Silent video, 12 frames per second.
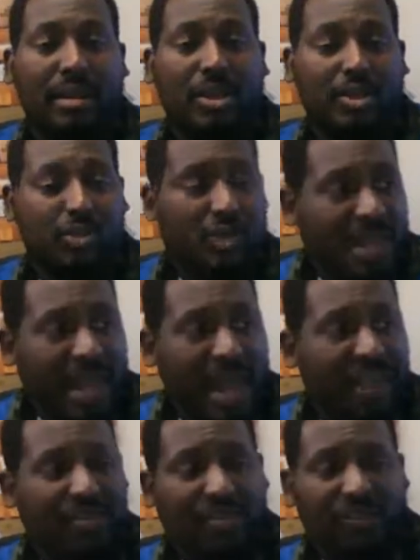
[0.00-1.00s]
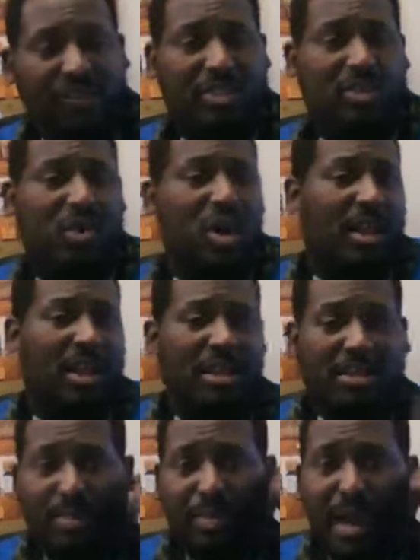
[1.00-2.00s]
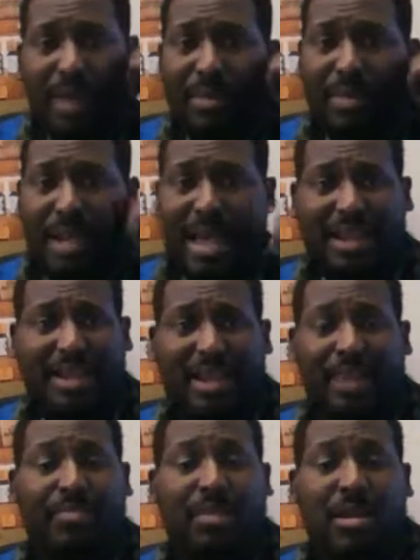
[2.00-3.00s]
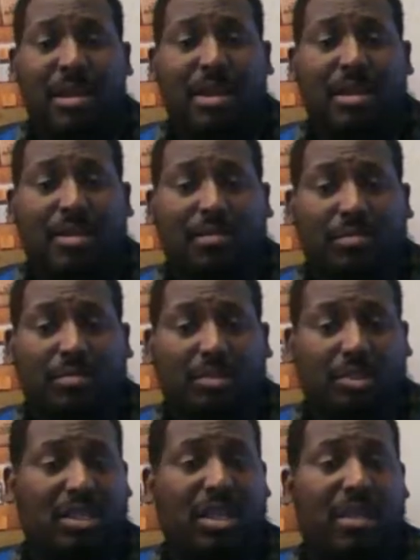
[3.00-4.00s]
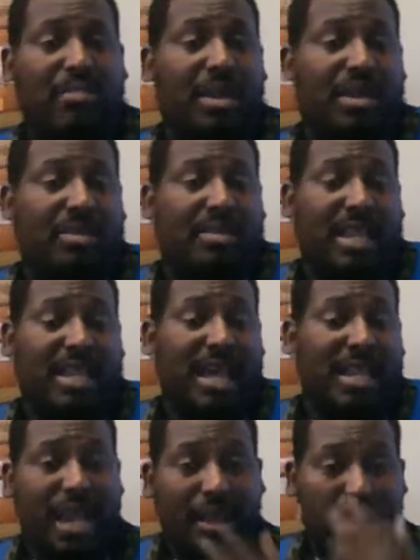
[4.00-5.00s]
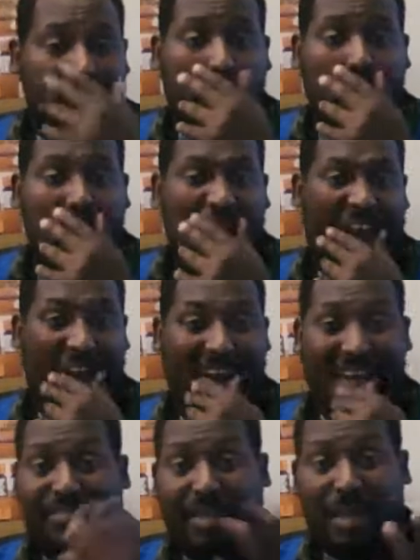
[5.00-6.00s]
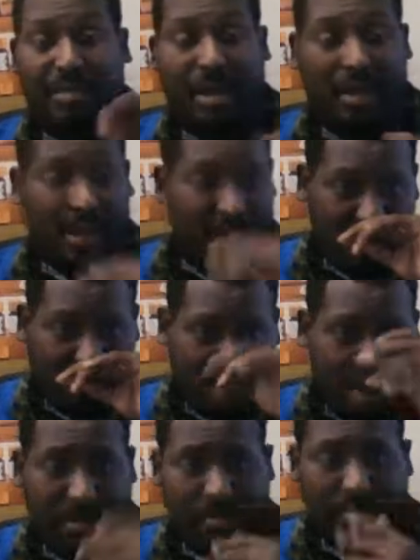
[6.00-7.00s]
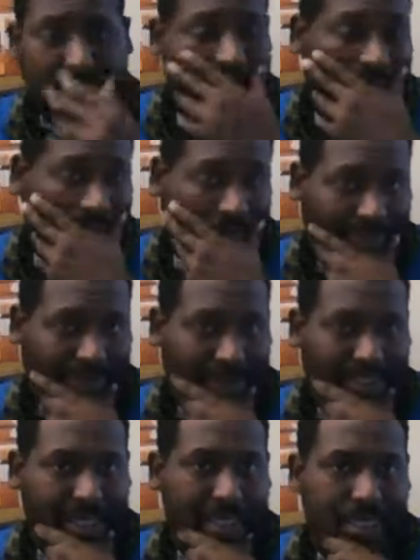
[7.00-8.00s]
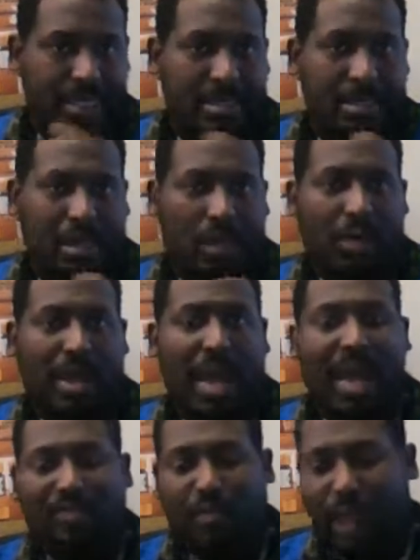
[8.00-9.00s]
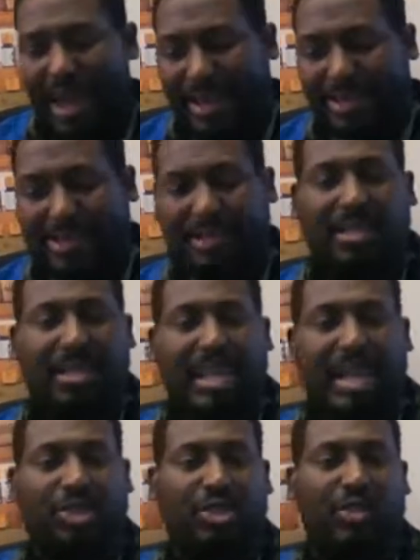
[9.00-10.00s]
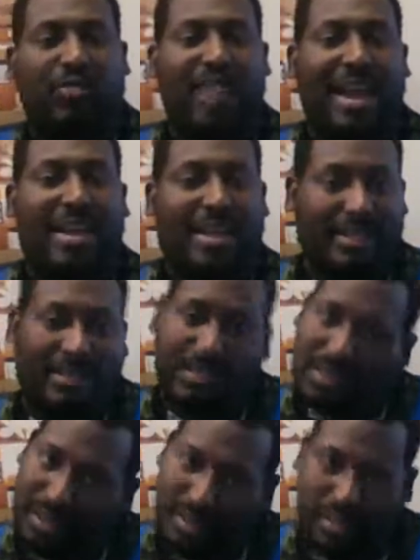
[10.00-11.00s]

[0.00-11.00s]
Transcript: You can have your friends call. Here's the problem. A lot of them, most of them, they'll say that, hey, you know what? I don't have any money. Not a problem. We have ways to get you financed.